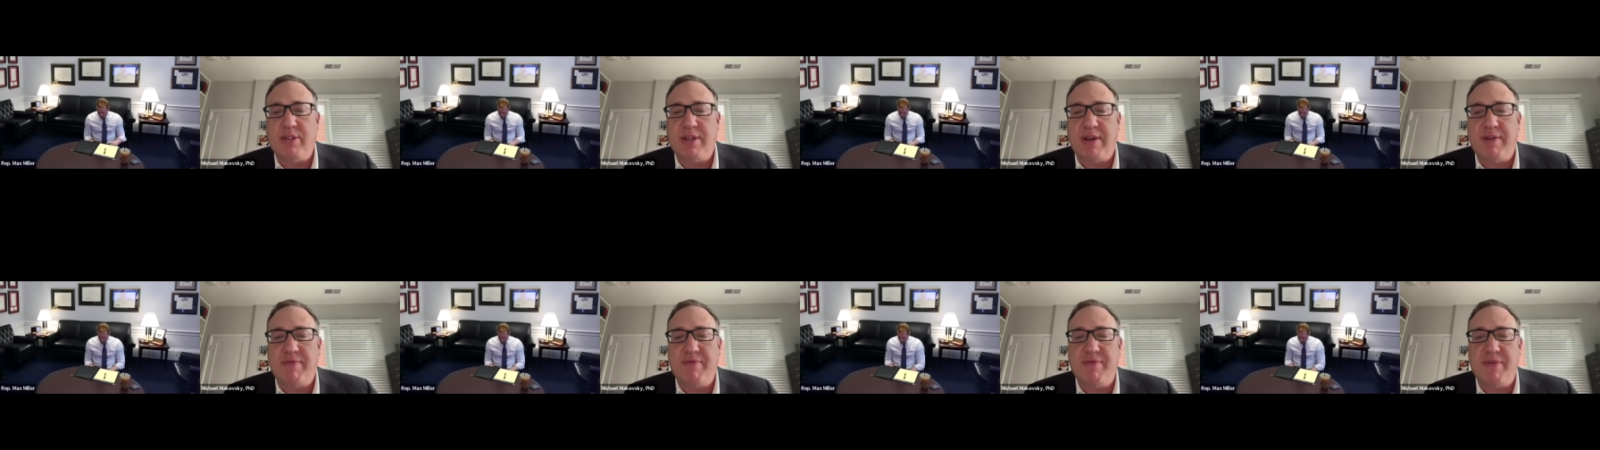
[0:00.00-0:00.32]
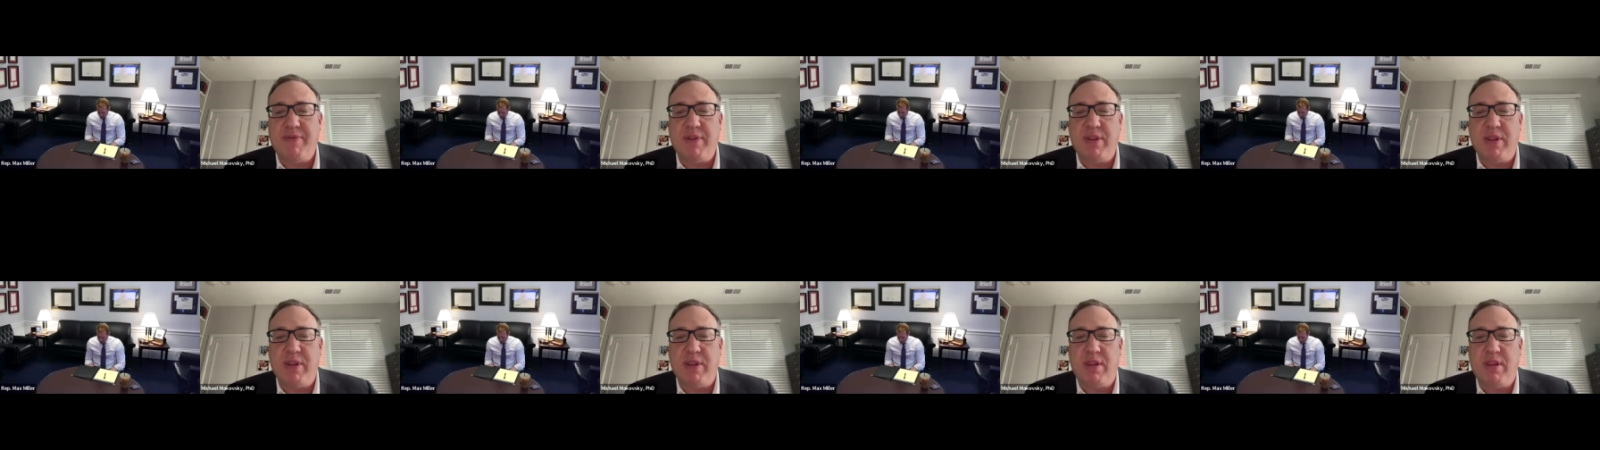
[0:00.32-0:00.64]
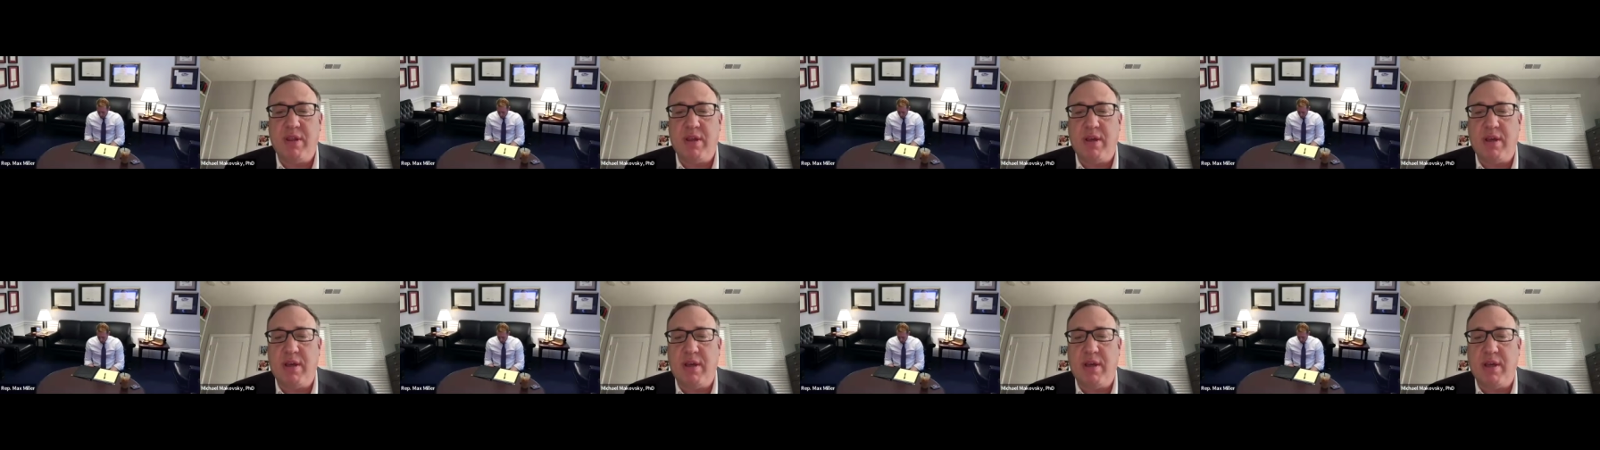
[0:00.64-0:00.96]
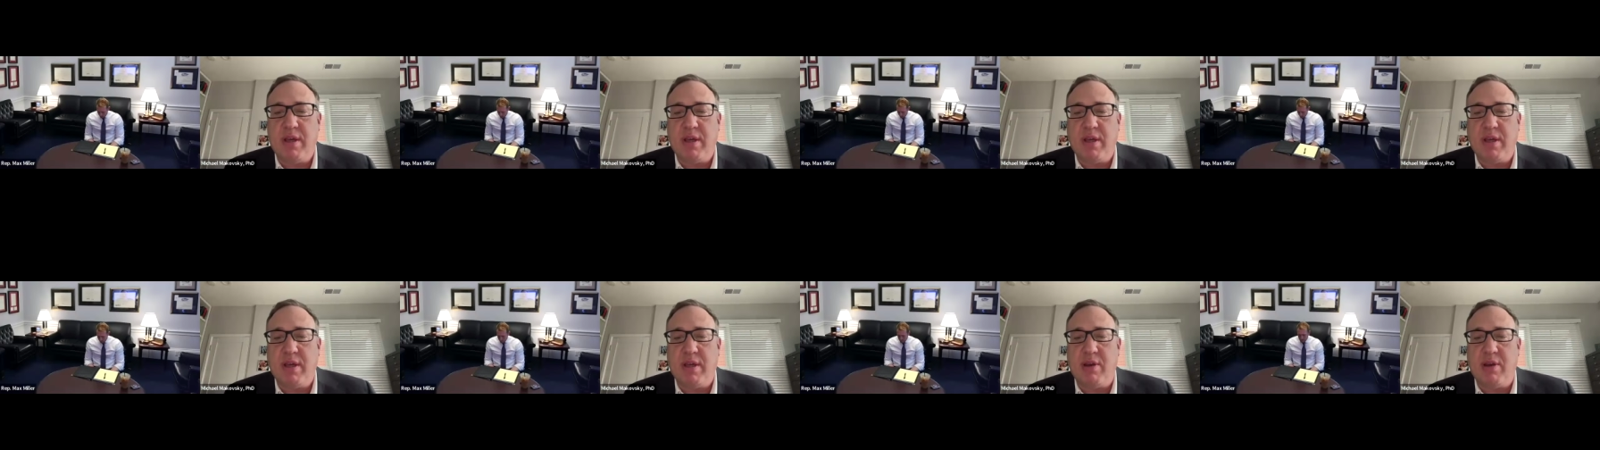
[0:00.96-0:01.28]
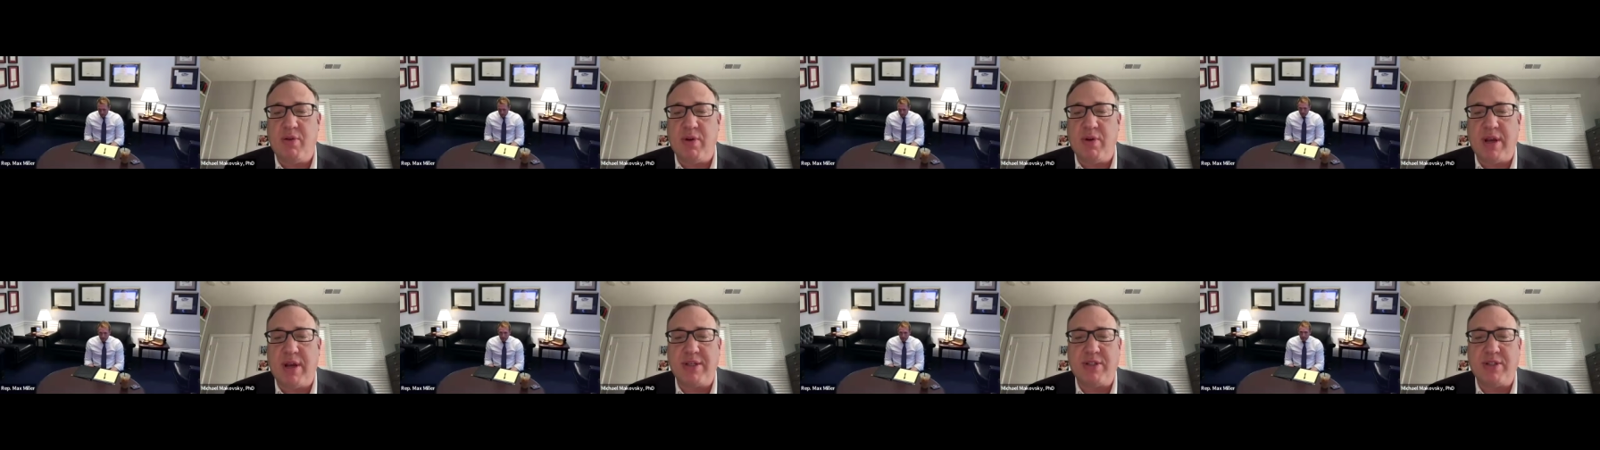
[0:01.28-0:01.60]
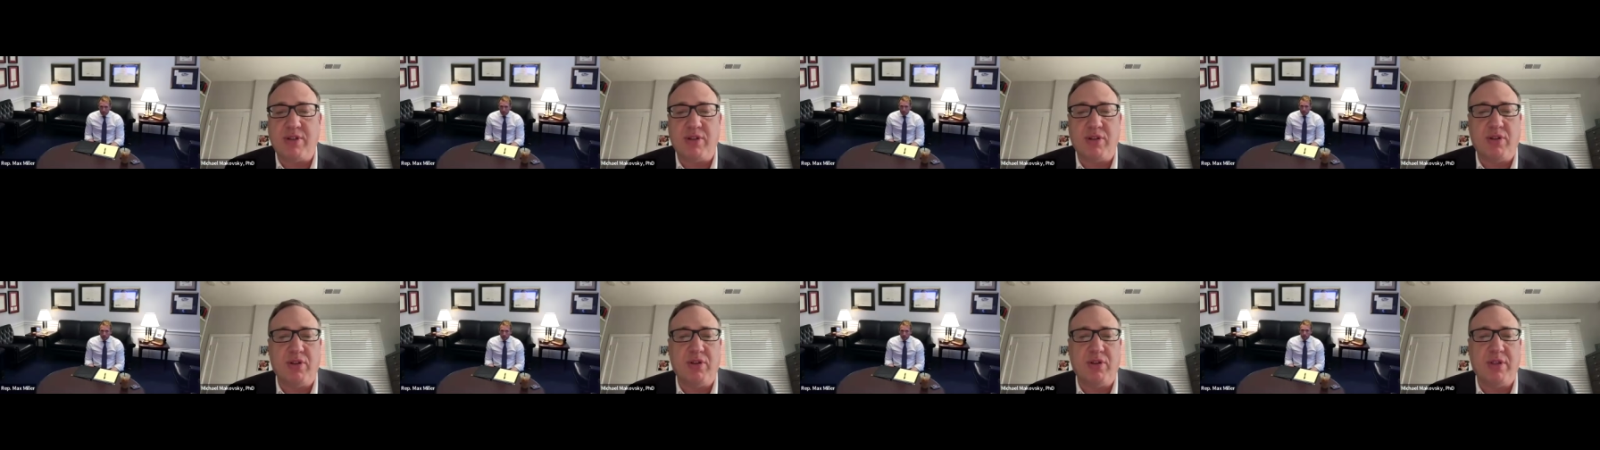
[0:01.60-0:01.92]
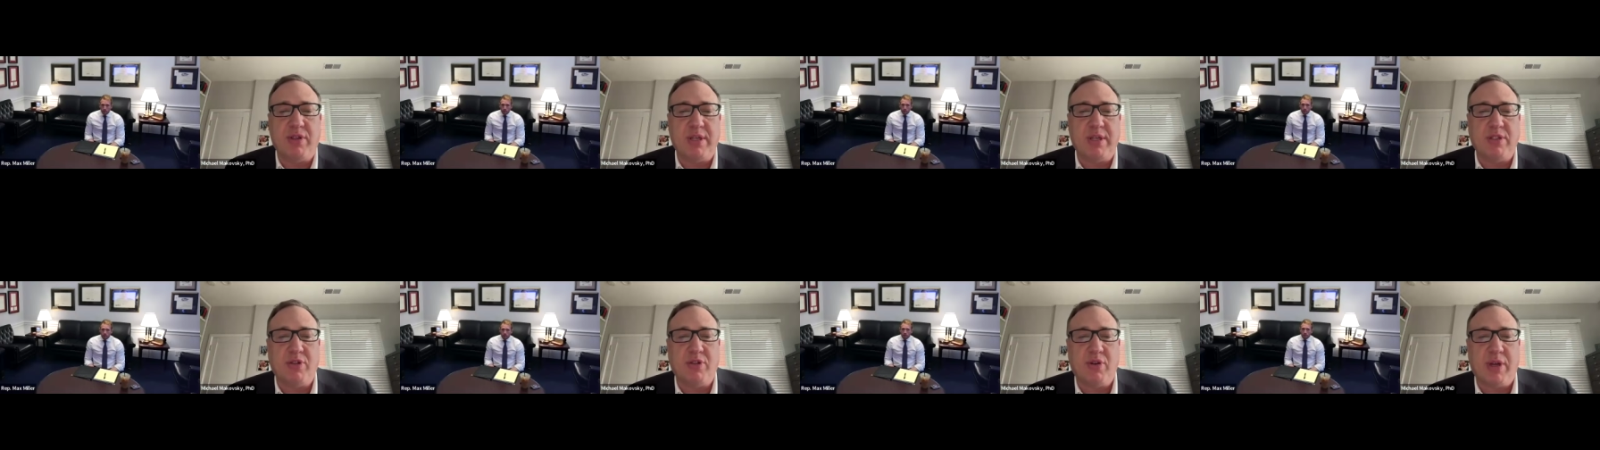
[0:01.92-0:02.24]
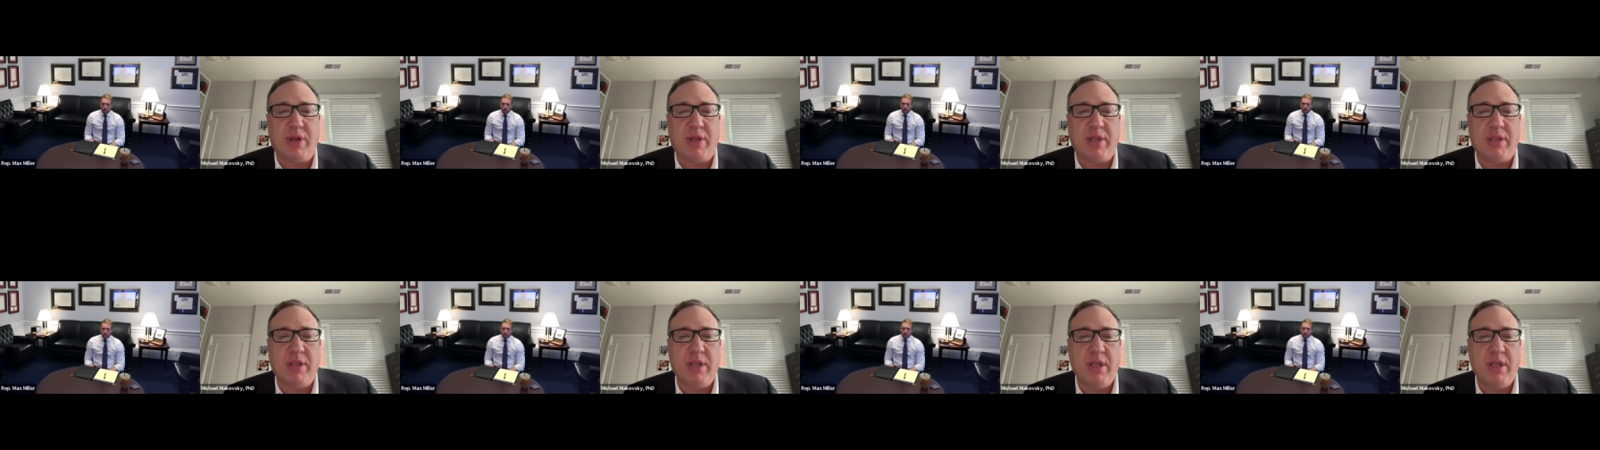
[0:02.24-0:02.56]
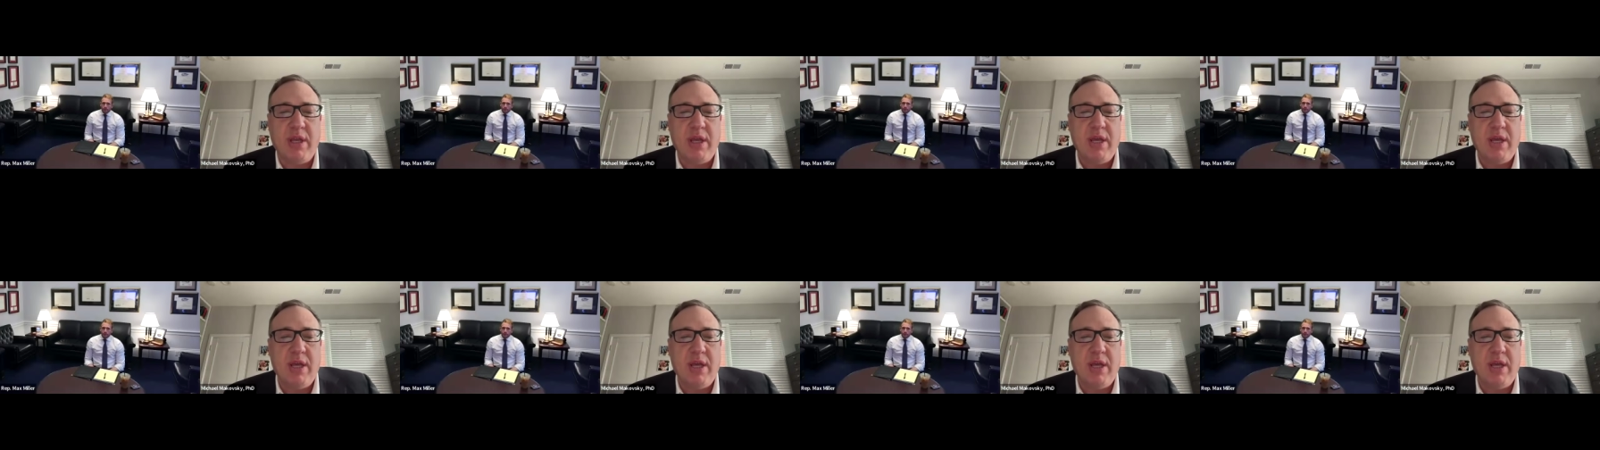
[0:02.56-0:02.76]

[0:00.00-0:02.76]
7th Congressional District.